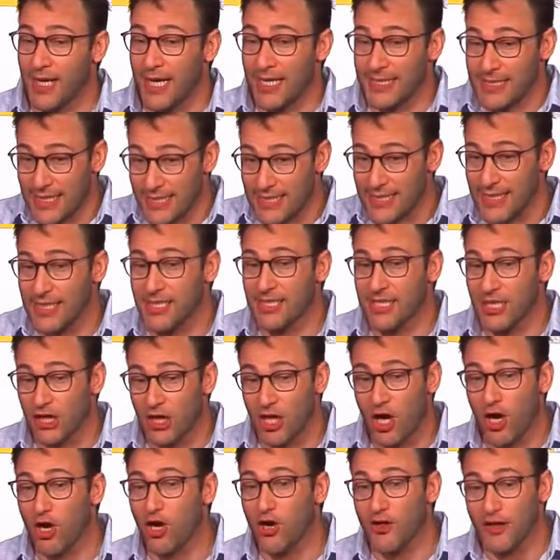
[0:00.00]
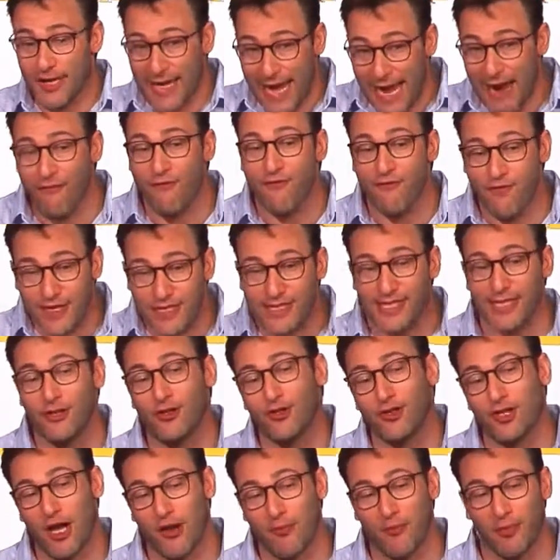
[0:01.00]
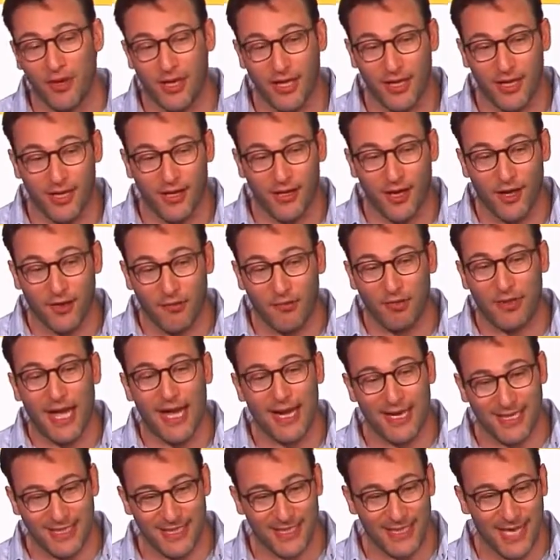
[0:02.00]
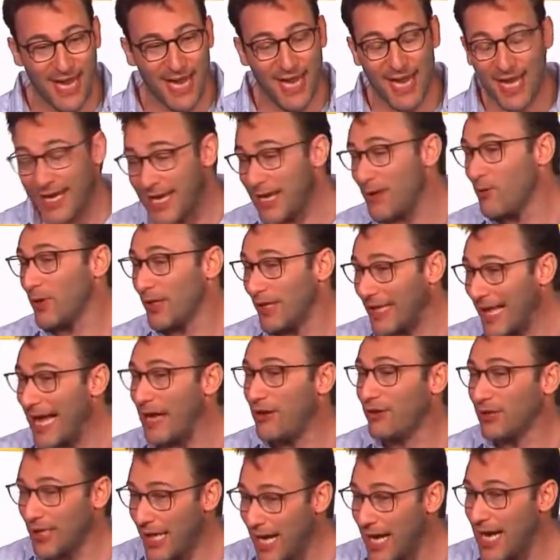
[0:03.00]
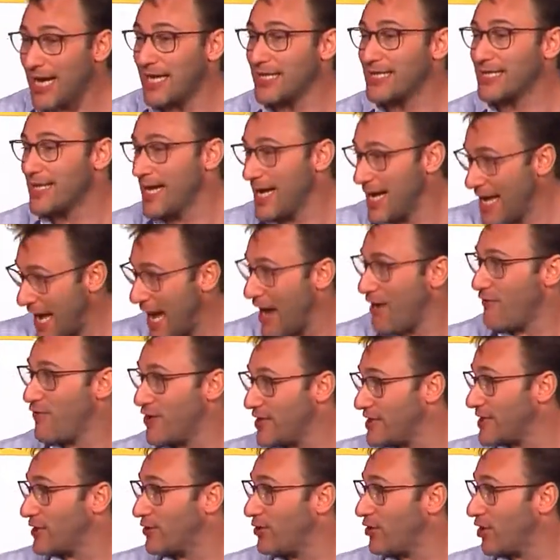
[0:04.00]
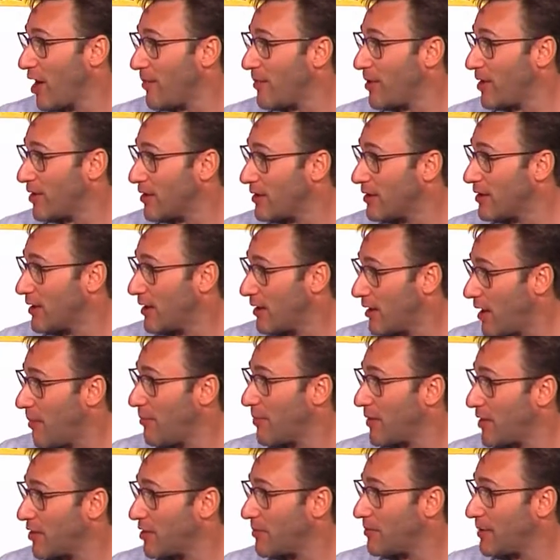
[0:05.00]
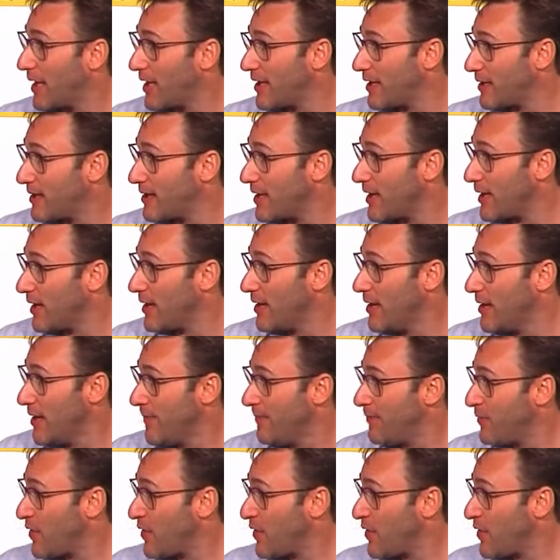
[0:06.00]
has existed longer than every single company on the planet today, and it will outlast every single company on the planet today.